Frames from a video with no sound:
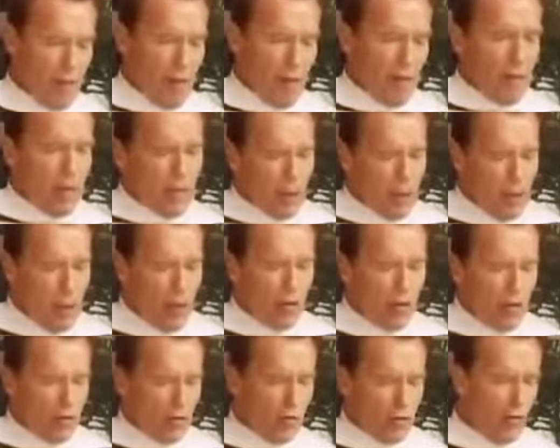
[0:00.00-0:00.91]
by going
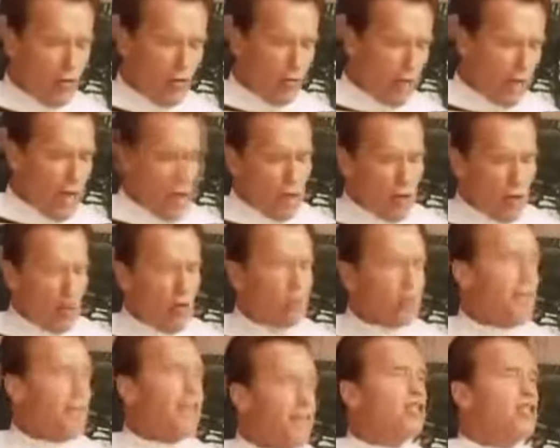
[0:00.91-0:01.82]
through what I call
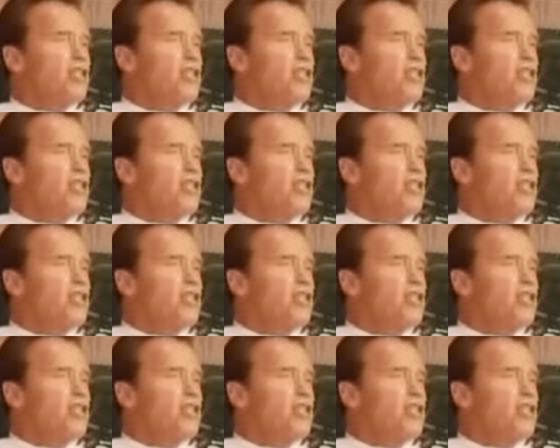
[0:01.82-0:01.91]
Dr.